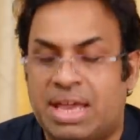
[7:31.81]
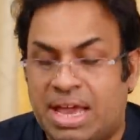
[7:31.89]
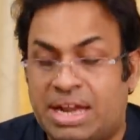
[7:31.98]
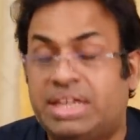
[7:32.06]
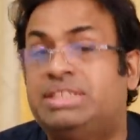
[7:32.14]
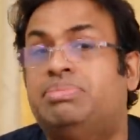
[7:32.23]

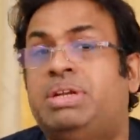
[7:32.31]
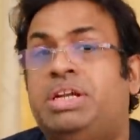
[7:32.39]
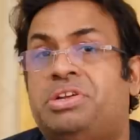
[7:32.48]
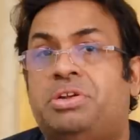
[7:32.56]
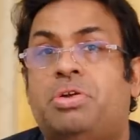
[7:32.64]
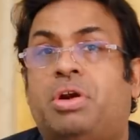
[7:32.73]
And I simply
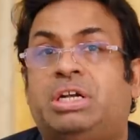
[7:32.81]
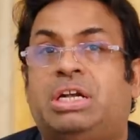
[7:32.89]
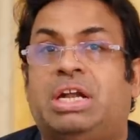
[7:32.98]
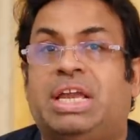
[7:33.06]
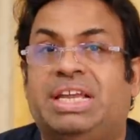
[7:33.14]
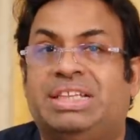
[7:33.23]
did not
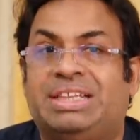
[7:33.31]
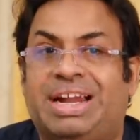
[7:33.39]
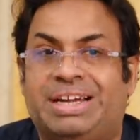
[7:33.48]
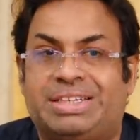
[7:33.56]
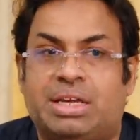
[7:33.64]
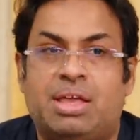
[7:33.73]
like
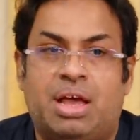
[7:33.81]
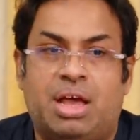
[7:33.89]
that.